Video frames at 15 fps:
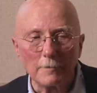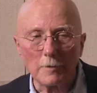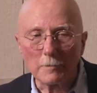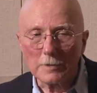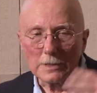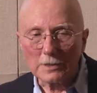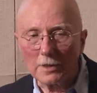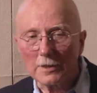When
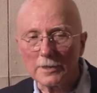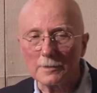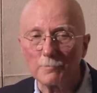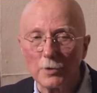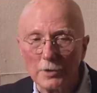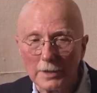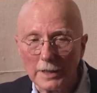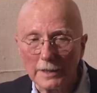we started
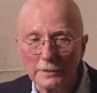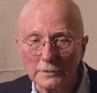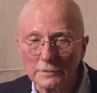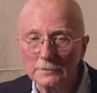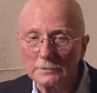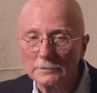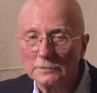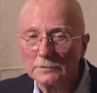
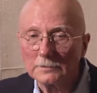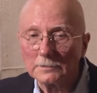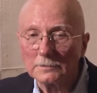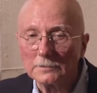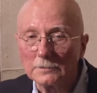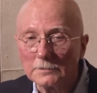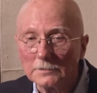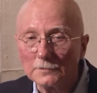burning
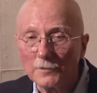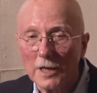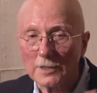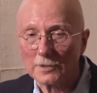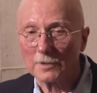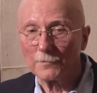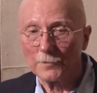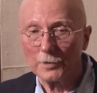
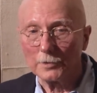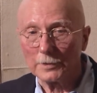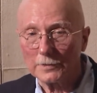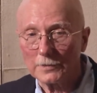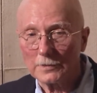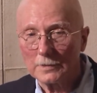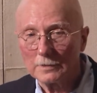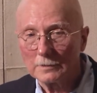fossil
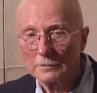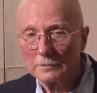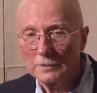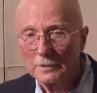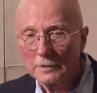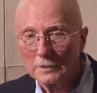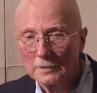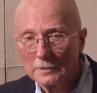fuels,
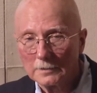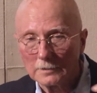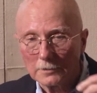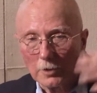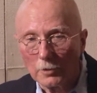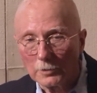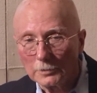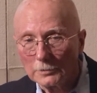
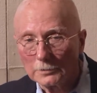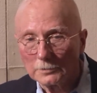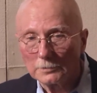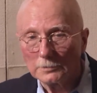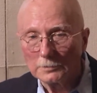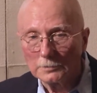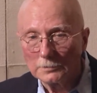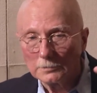
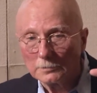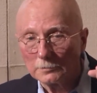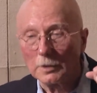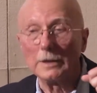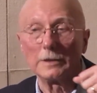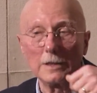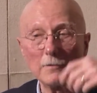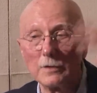coal,
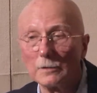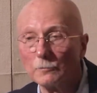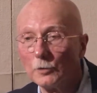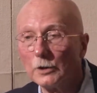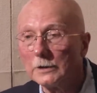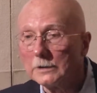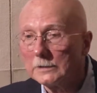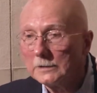well, even
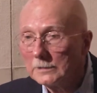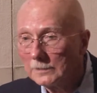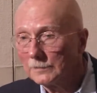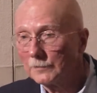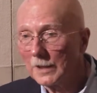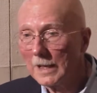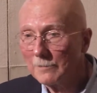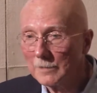wood, for that